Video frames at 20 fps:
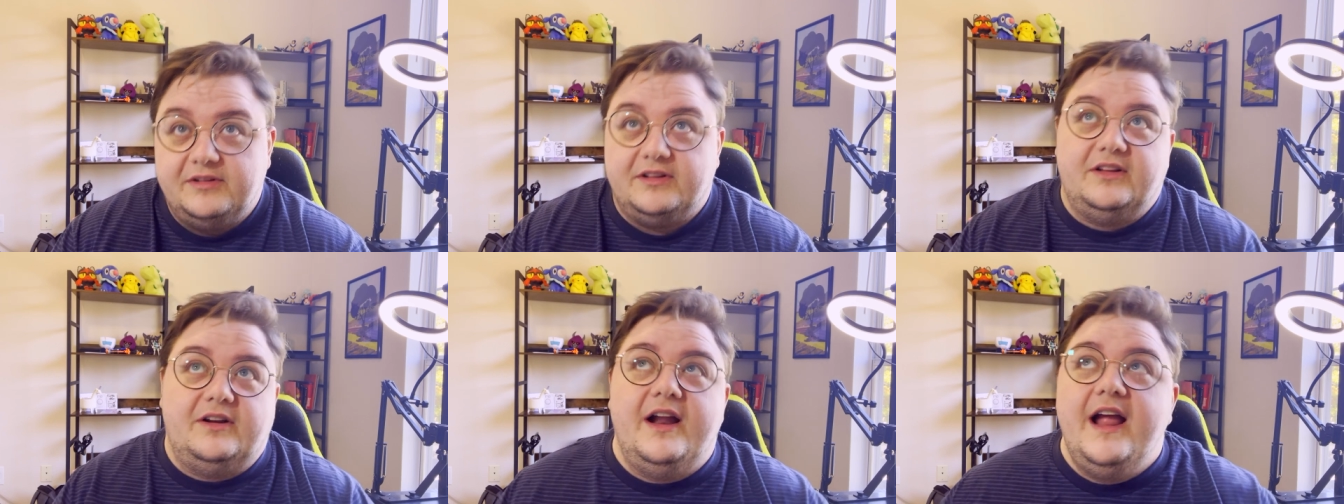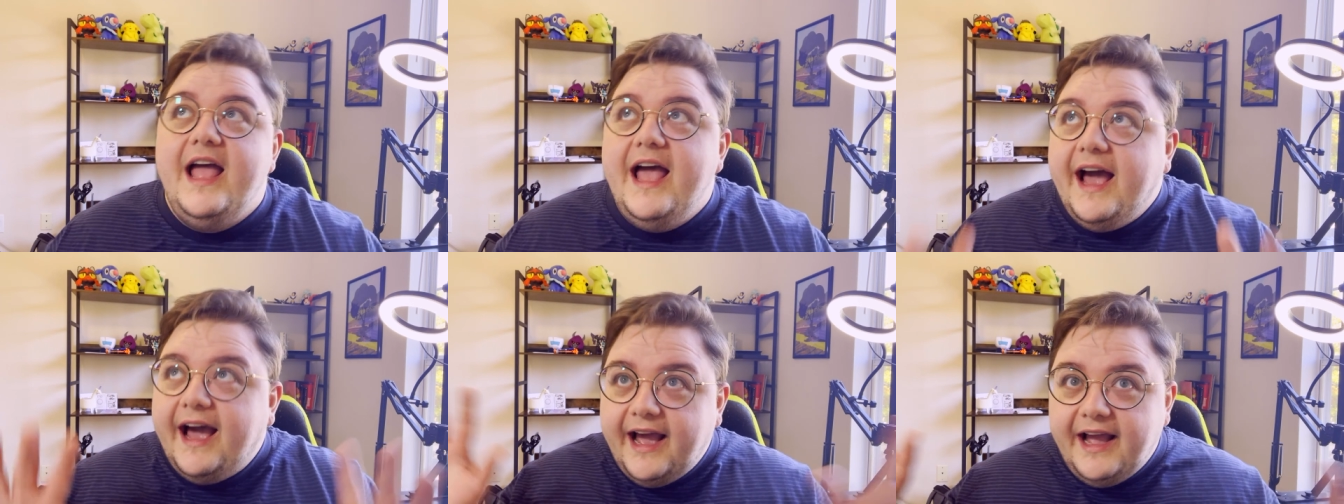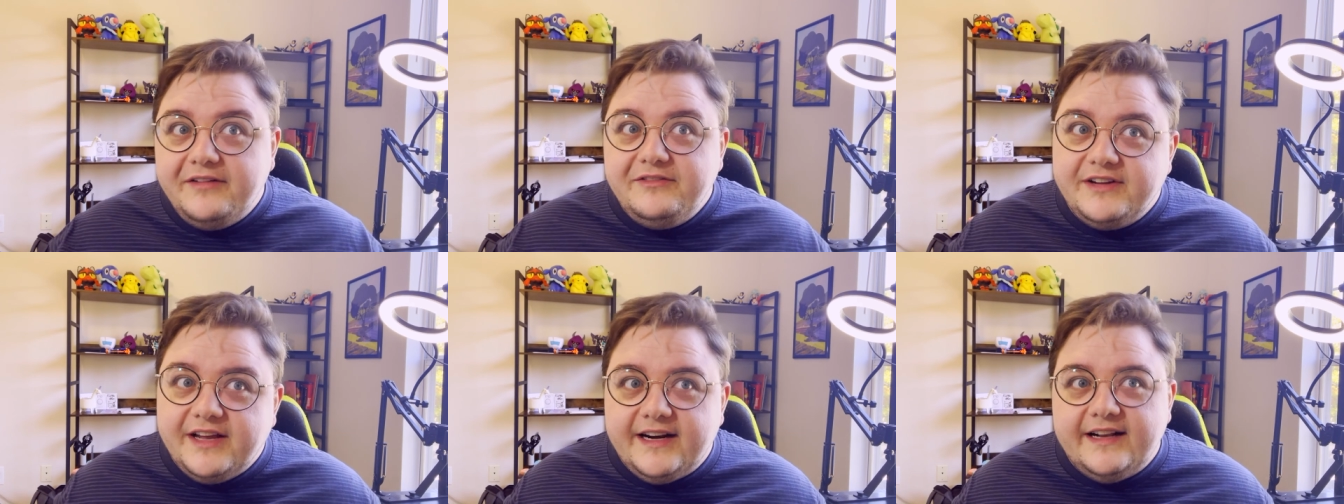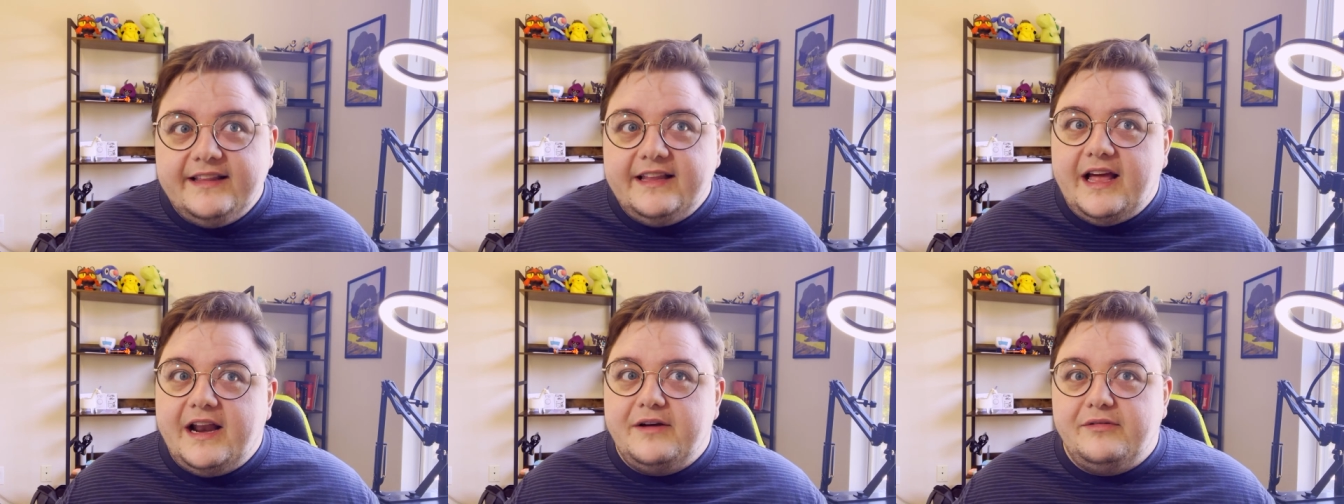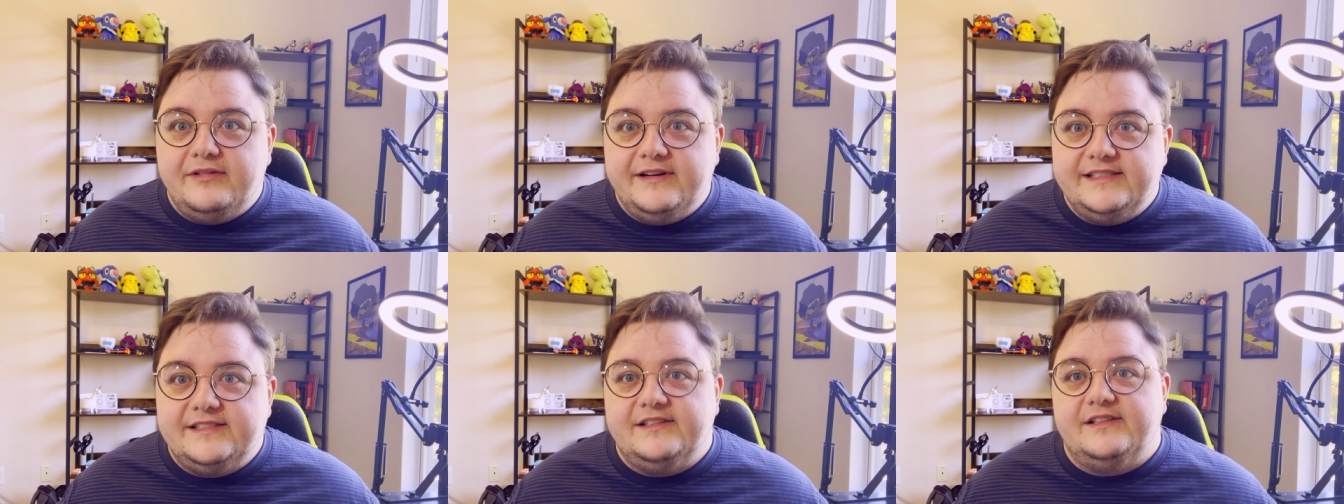to learn. I've done a lot
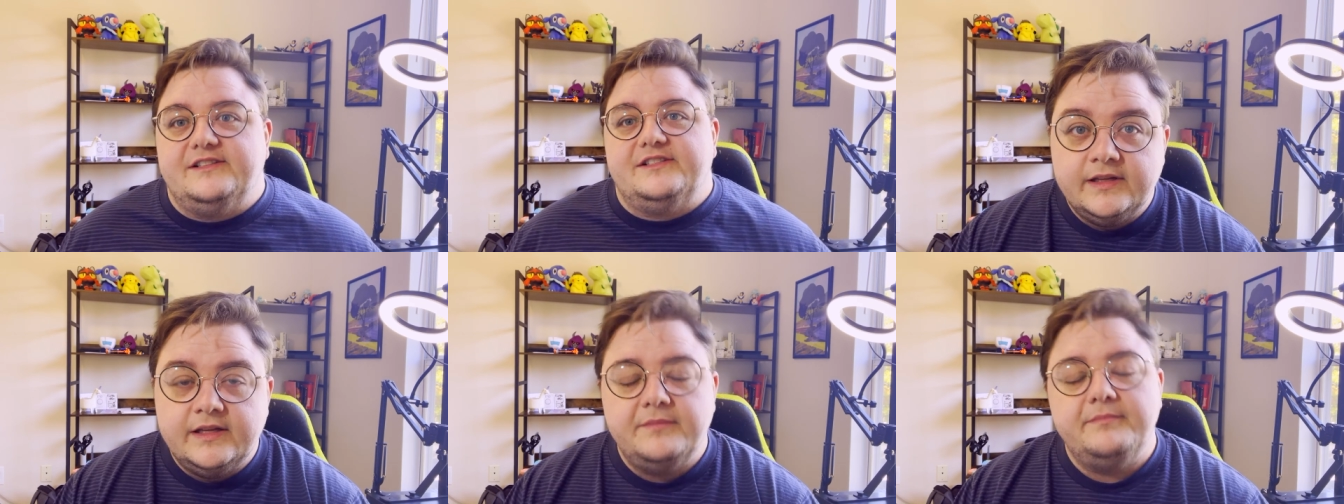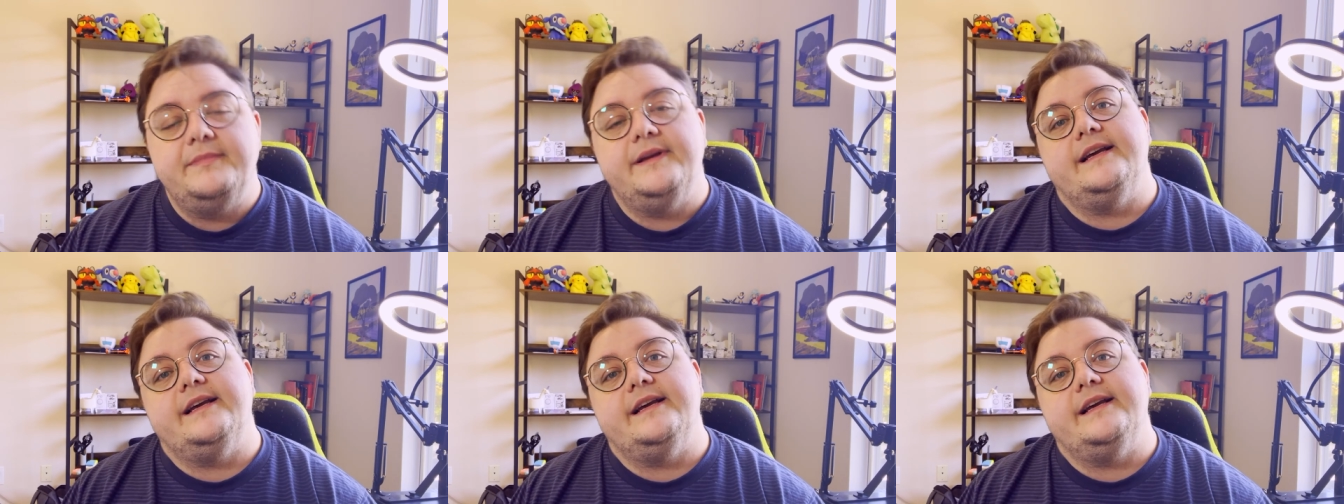of research.